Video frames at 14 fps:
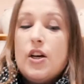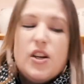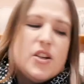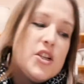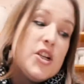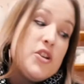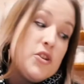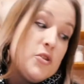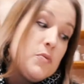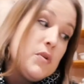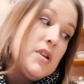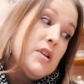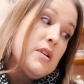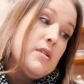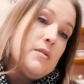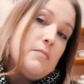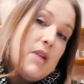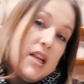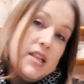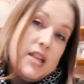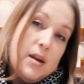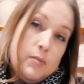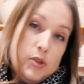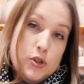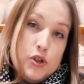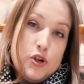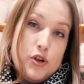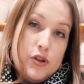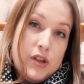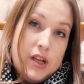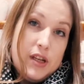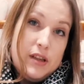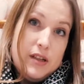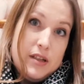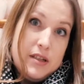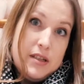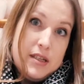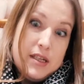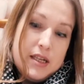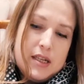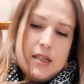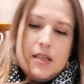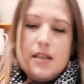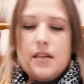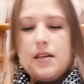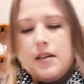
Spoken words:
so I just want to make double sure that it sticks.